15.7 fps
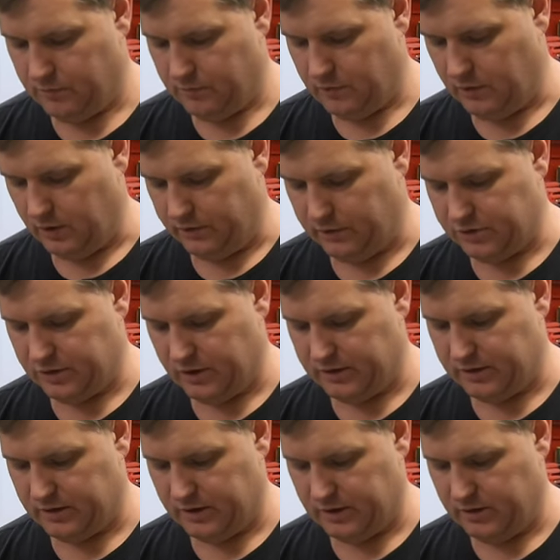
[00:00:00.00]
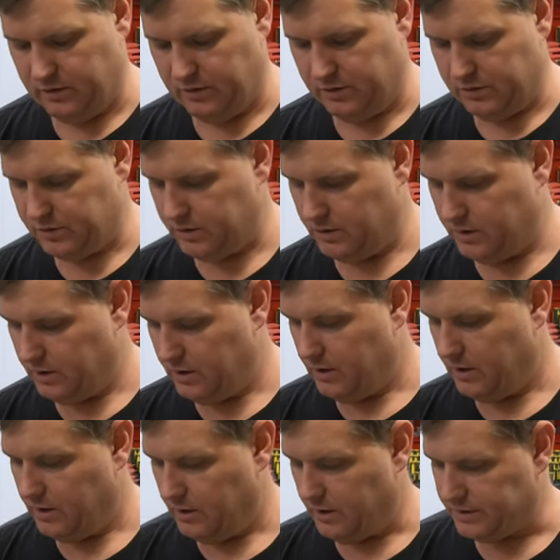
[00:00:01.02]
The other trick that I use
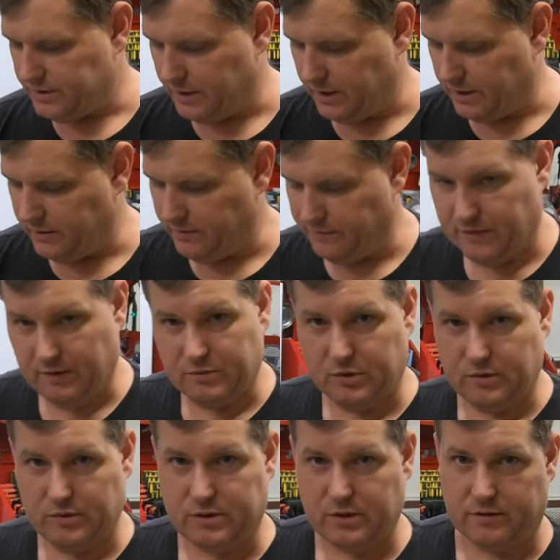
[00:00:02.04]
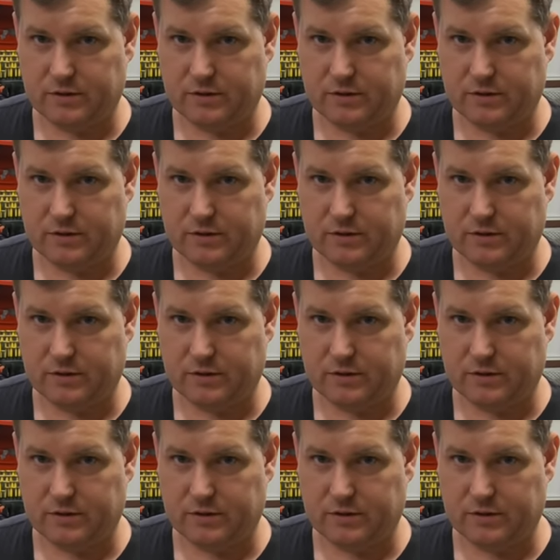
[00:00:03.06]
is that if I'm doing